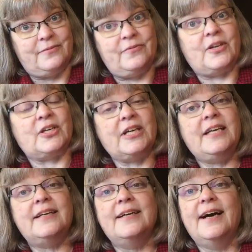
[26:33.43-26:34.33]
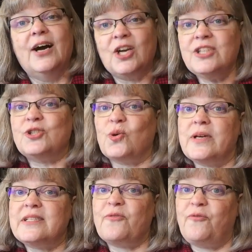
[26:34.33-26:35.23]
very good
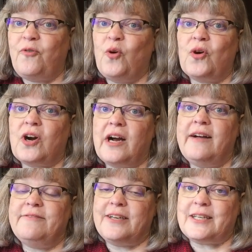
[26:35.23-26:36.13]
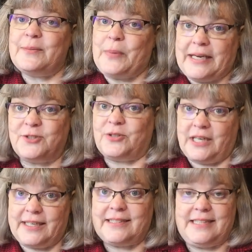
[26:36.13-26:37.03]
choice for a very
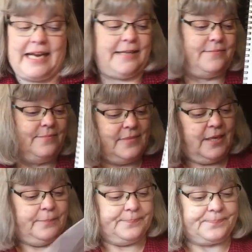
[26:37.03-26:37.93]
patriotic day. So,